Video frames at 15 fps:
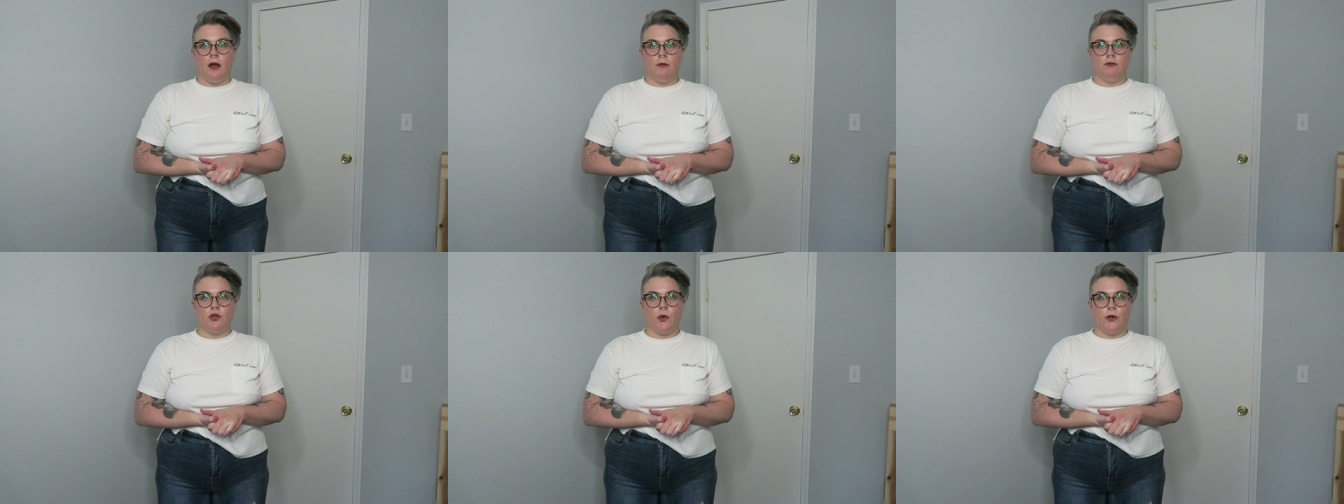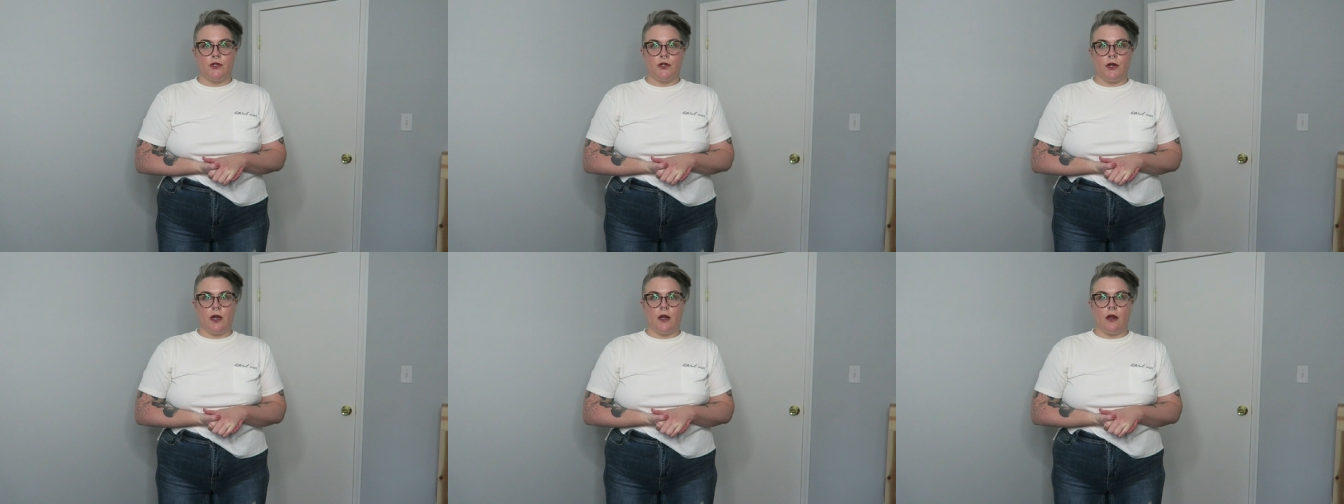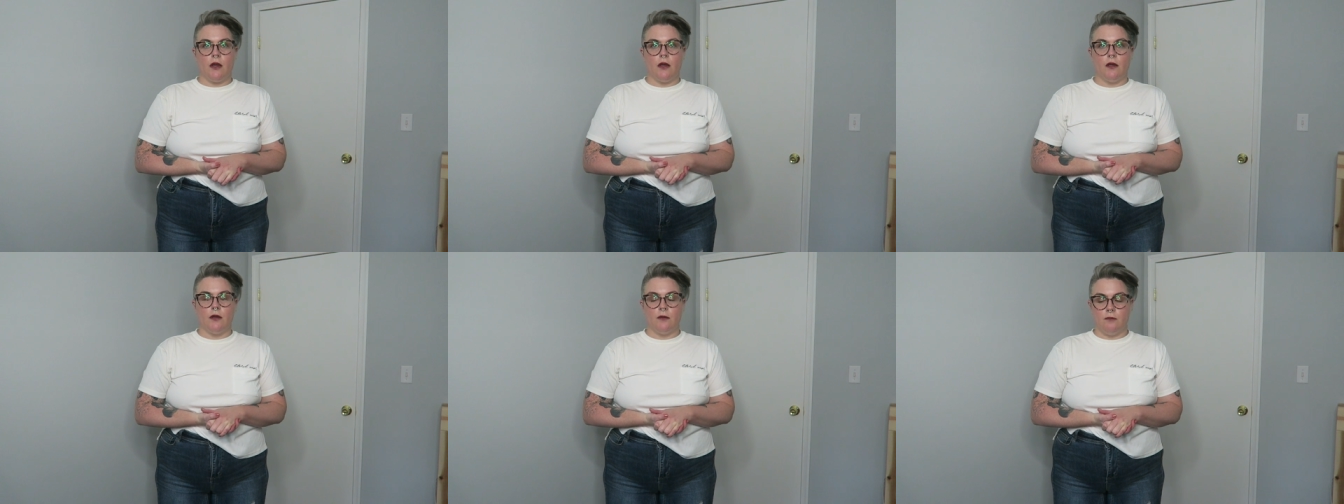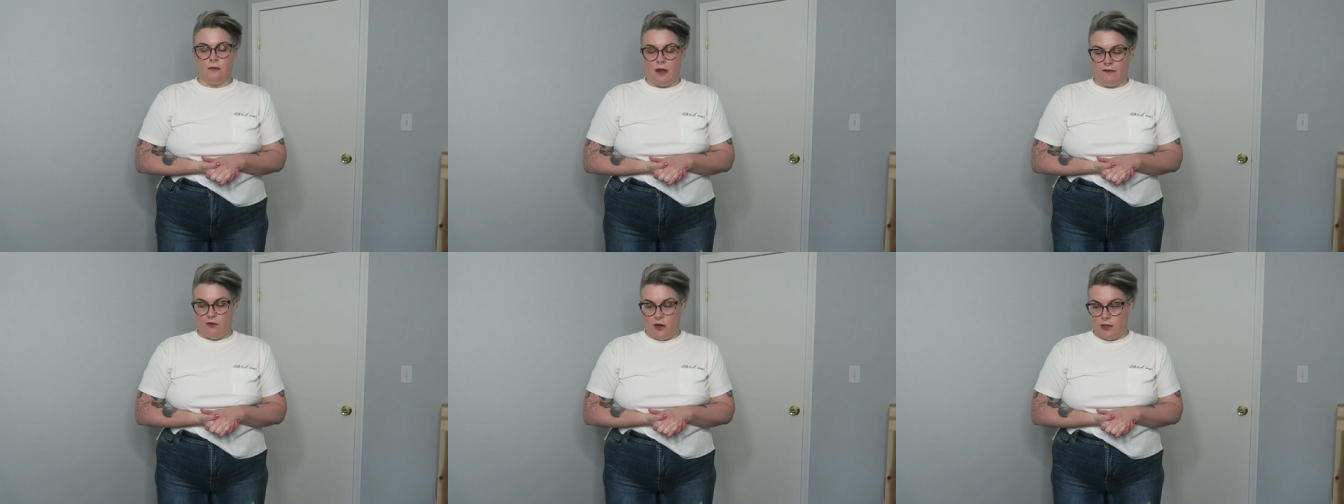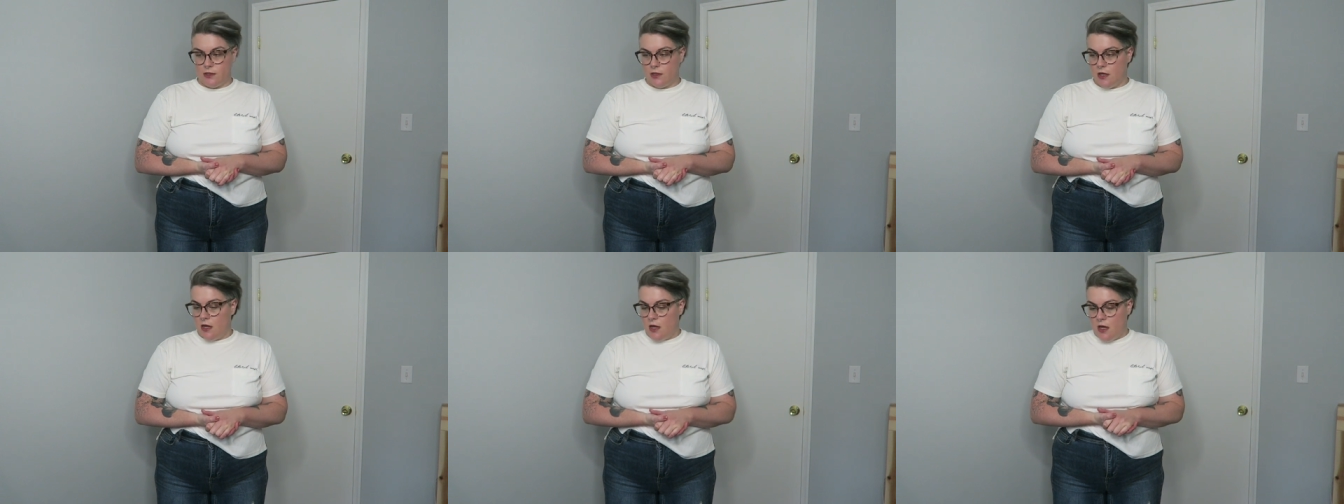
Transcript: I'm torturing um, my friend.